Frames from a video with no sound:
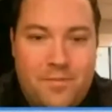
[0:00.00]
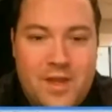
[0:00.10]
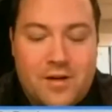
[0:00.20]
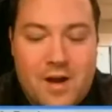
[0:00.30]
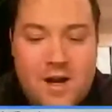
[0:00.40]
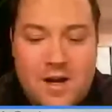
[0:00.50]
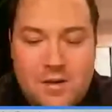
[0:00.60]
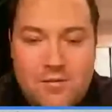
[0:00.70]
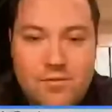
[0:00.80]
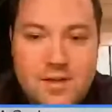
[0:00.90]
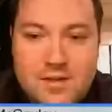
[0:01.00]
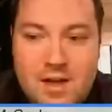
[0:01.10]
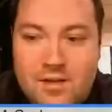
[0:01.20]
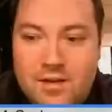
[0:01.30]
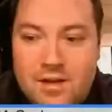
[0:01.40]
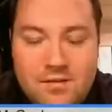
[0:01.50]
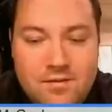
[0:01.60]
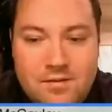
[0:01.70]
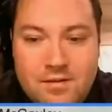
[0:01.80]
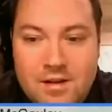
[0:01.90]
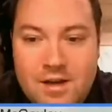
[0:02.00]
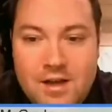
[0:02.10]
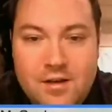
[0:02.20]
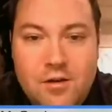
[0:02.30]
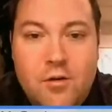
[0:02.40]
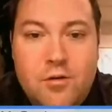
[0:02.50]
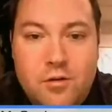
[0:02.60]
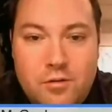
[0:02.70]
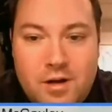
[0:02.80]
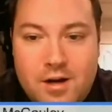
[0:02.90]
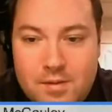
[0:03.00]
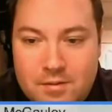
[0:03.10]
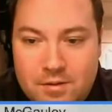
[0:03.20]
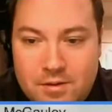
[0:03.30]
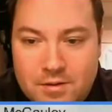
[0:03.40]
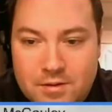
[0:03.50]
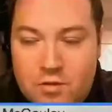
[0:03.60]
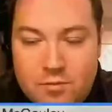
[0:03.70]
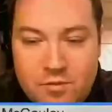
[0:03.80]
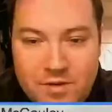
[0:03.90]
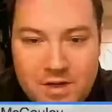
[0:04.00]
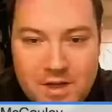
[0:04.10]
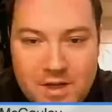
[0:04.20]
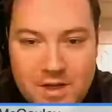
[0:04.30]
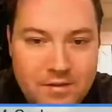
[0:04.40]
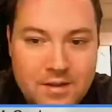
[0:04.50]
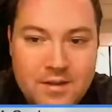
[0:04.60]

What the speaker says: that are Iron Man fans now that had no clue who Iron Man was before the movie came out.